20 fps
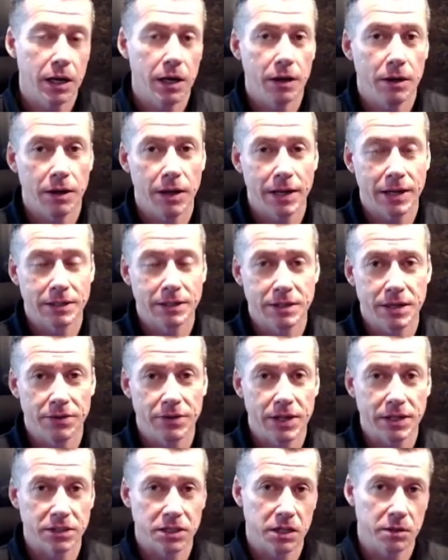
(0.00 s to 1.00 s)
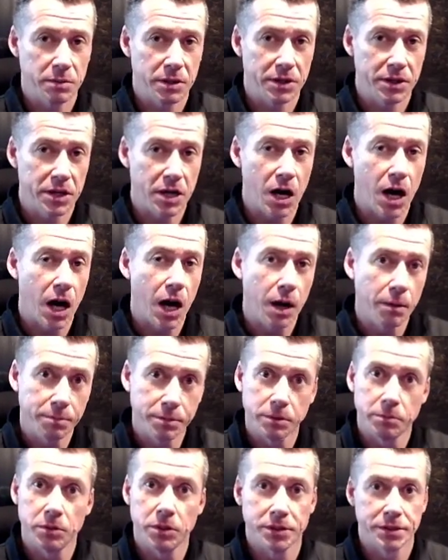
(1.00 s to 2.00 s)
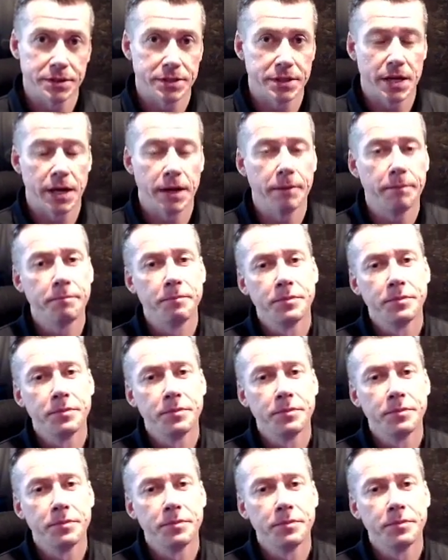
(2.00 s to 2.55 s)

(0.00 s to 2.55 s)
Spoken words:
Like I said, that's going to be the optimal design.